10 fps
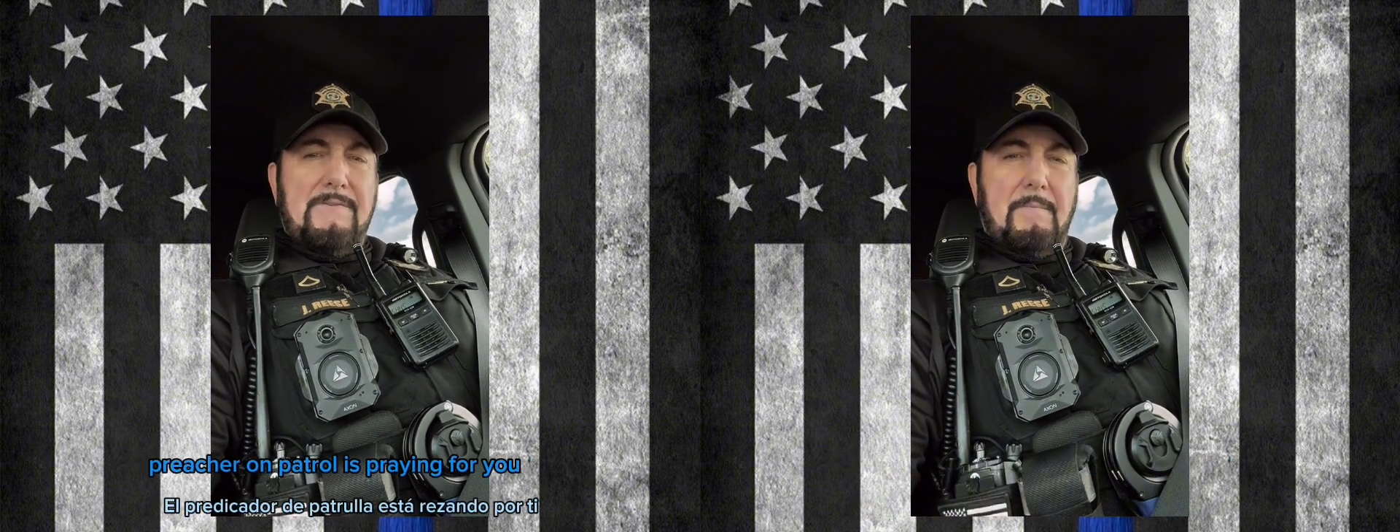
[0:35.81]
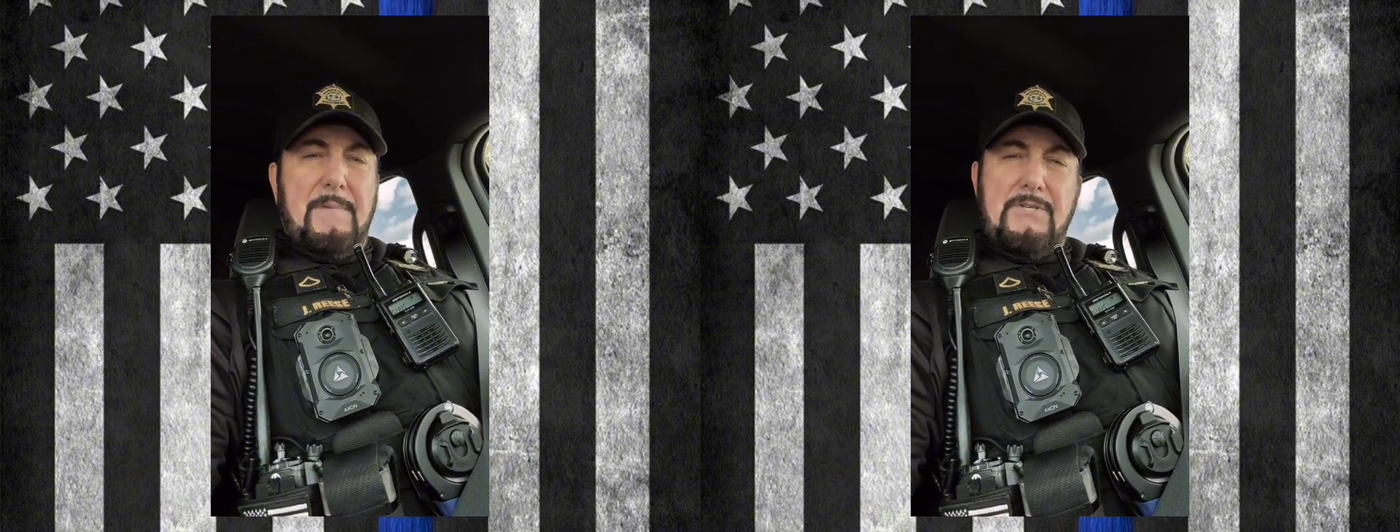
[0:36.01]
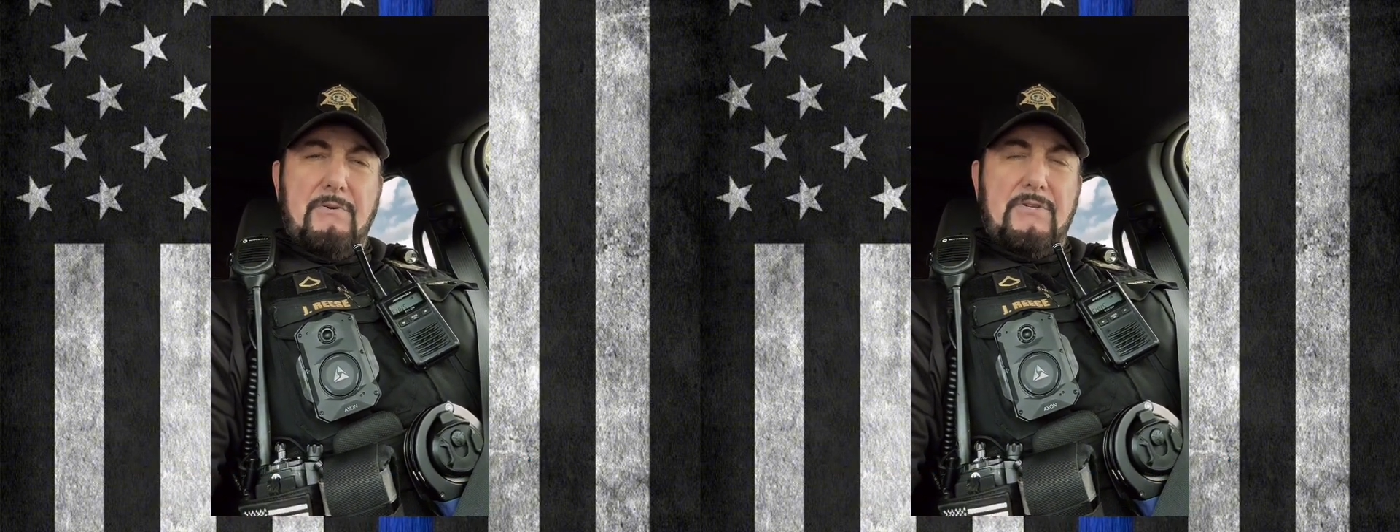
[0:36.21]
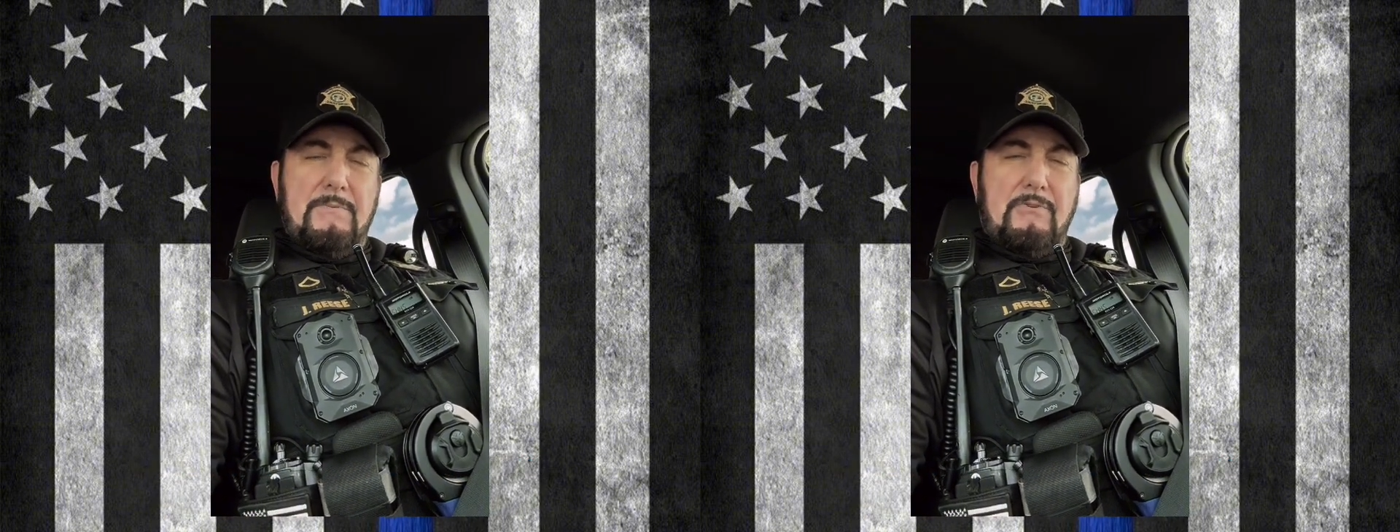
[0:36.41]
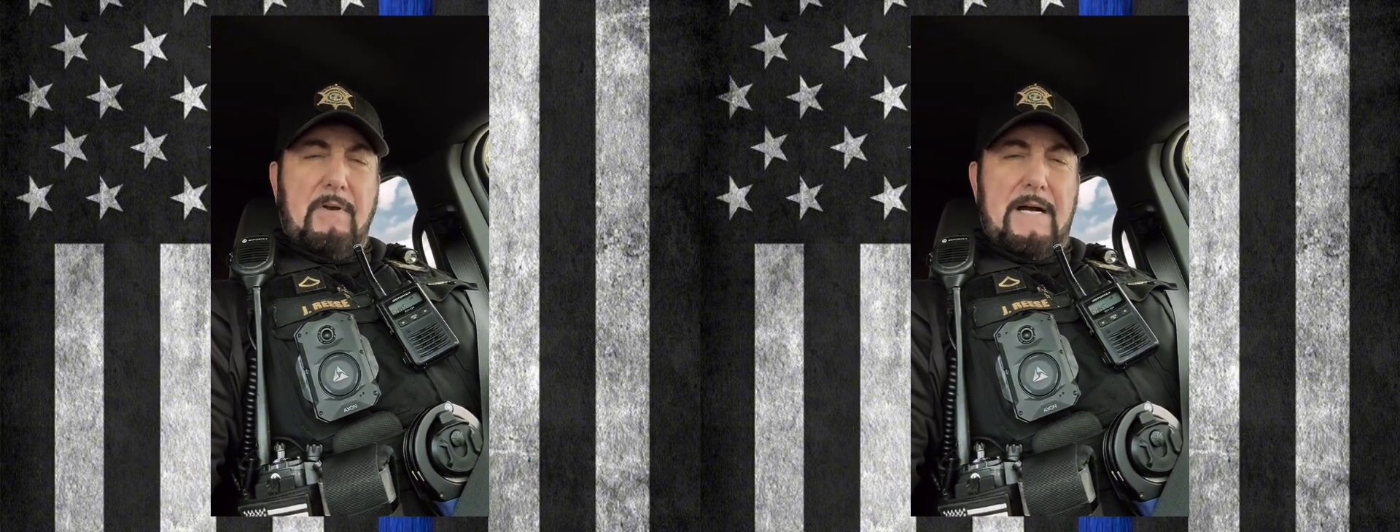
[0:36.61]
So be sure to
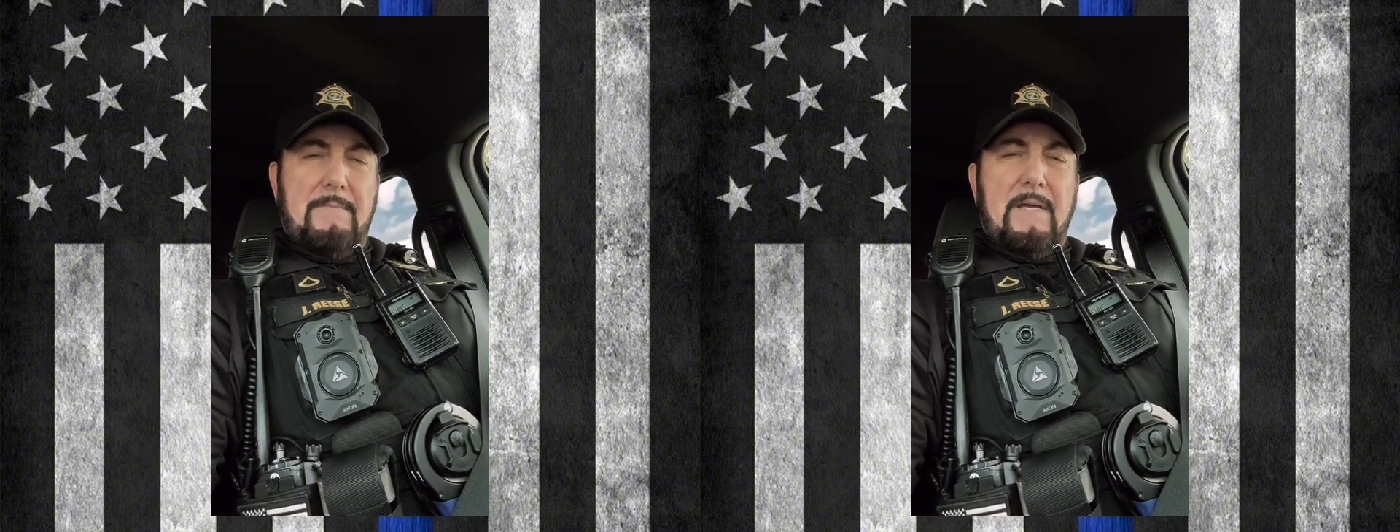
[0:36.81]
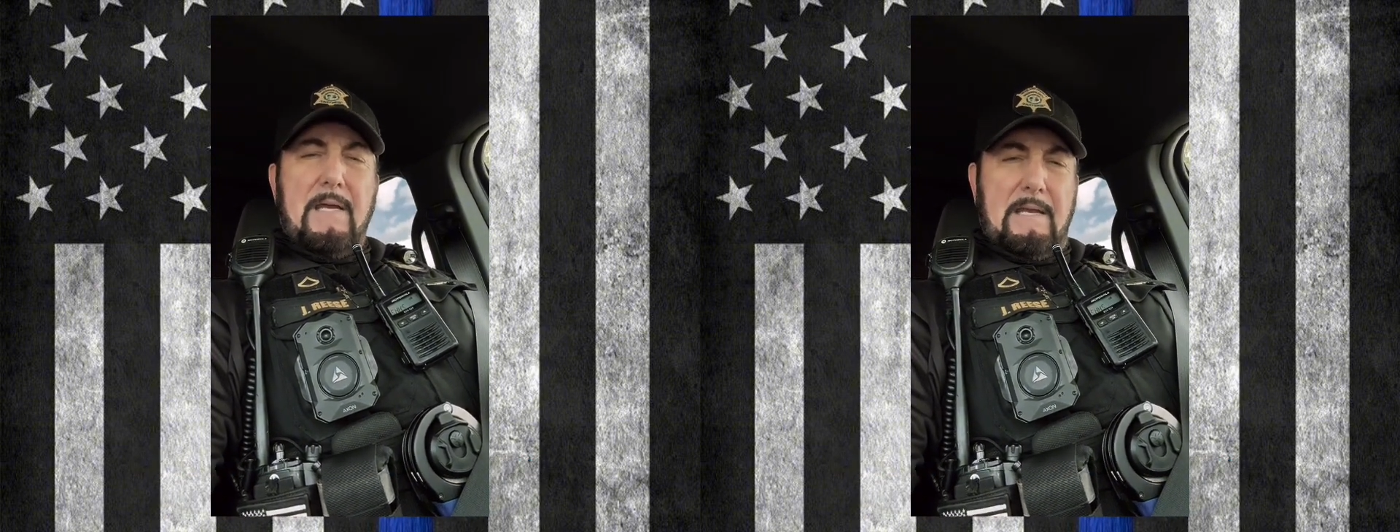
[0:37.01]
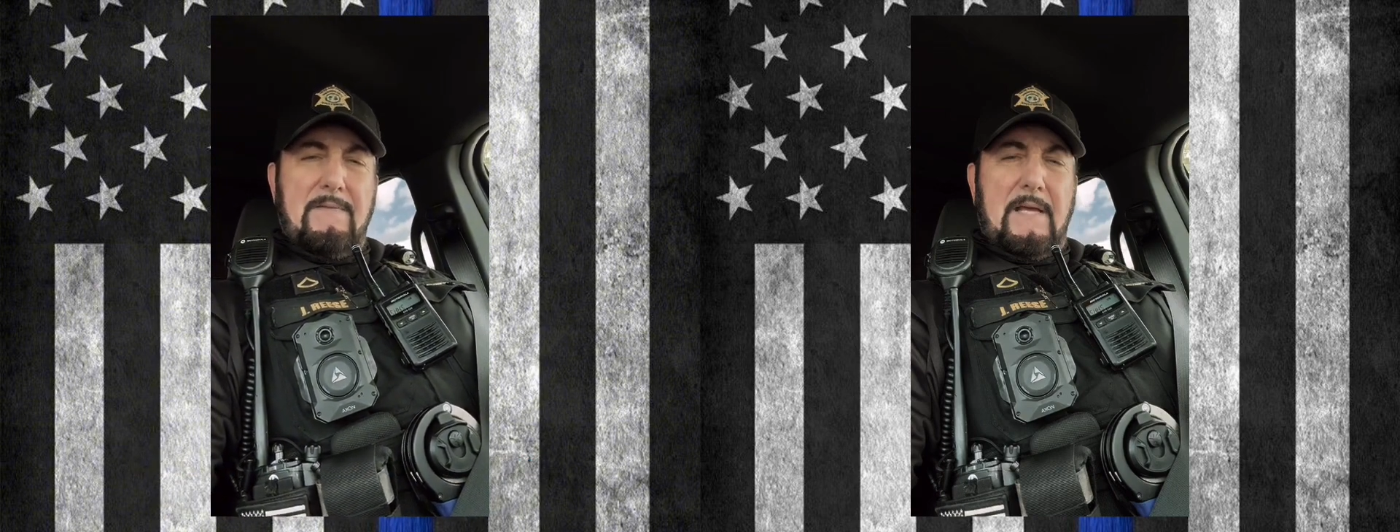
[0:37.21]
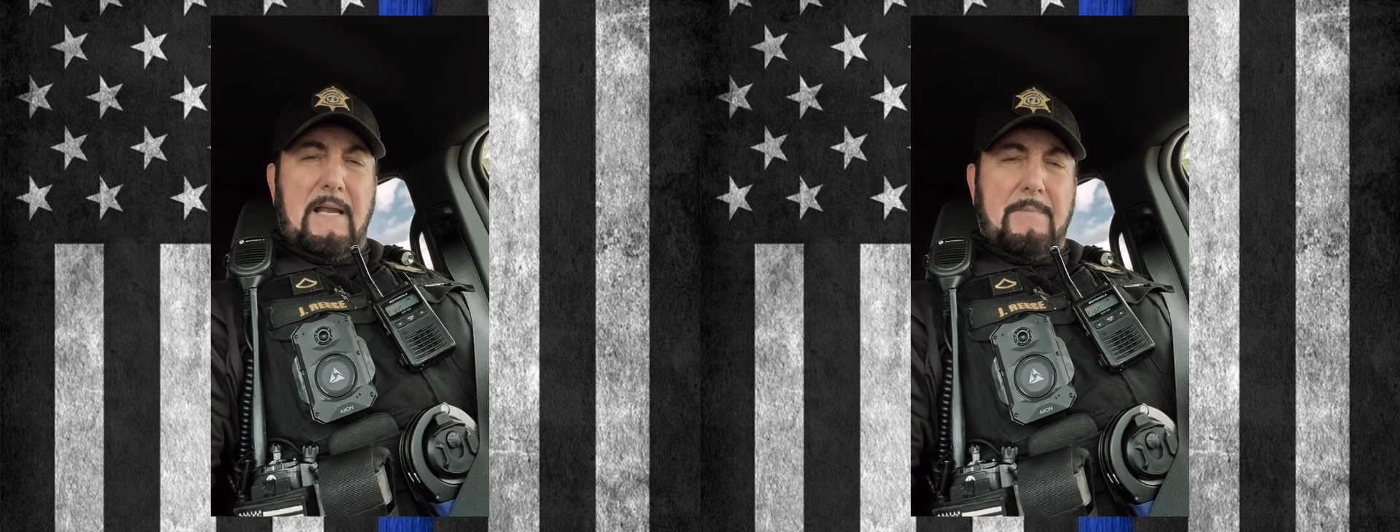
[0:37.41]
subscribe and hit that